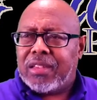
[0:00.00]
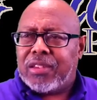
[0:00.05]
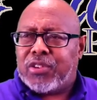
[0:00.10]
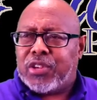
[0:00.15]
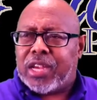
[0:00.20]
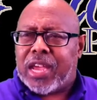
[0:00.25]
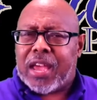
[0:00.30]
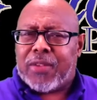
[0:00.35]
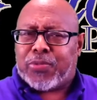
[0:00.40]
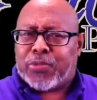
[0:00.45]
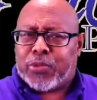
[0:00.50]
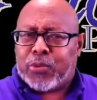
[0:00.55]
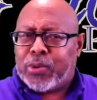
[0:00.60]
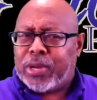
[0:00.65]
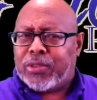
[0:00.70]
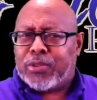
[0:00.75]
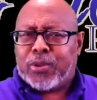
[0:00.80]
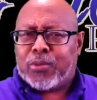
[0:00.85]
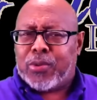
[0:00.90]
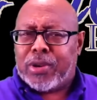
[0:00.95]
She got
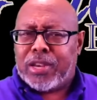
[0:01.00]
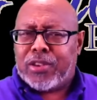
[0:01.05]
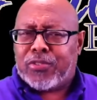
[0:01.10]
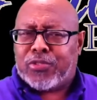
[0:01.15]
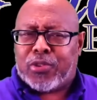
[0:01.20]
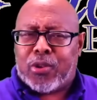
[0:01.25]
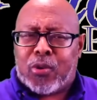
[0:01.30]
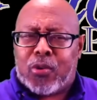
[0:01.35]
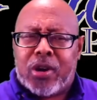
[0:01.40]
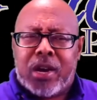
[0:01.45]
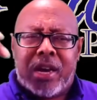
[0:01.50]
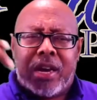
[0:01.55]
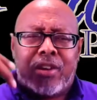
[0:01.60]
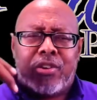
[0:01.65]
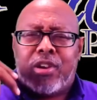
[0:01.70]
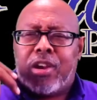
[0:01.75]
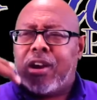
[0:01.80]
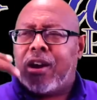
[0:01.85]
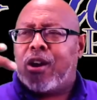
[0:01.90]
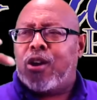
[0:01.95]
3 degrees, so
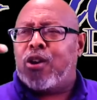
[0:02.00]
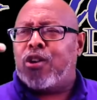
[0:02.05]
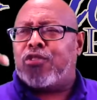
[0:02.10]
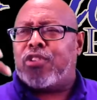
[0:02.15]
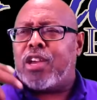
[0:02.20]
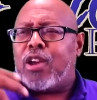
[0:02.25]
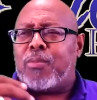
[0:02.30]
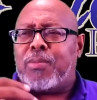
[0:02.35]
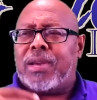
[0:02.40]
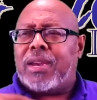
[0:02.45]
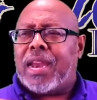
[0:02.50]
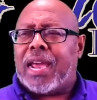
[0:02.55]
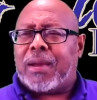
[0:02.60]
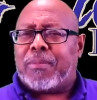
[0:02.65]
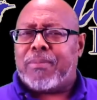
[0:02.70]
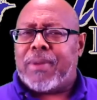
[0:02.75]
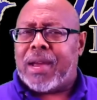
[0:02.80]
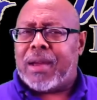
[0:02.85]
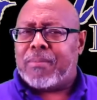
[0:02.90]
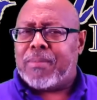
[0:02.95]
hers ain't gonna be like
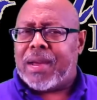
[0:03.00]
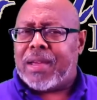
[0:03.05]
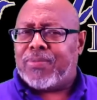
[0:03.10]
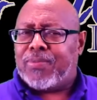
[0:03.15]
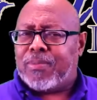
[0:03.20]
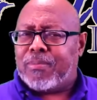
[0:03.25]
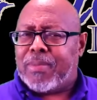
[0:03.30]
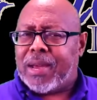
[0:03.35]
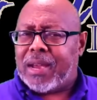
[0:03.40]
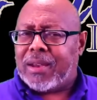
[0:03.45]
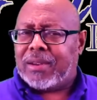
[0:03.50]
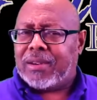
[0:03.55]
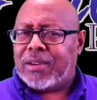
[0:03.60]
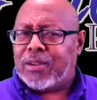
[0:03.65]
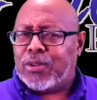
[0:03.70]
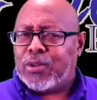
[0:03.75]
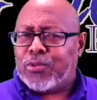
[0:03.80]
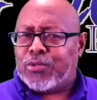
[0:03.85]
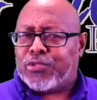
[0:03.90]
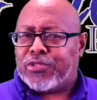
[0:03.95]
my
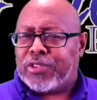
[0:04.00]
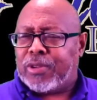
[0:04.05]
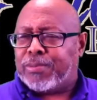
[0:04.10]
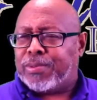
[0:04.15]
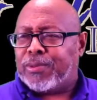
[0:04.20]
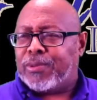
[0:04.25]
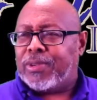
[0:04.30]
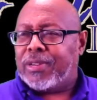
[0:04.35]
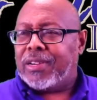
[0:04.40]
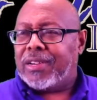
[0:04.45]
little simple.